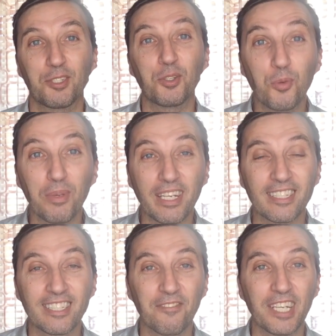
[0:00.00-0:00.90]
2
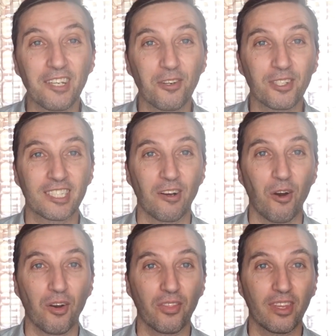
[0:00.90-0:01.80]
minutes videos
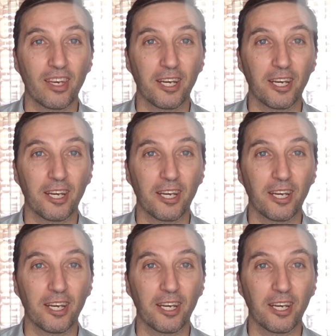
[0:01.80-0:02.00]
on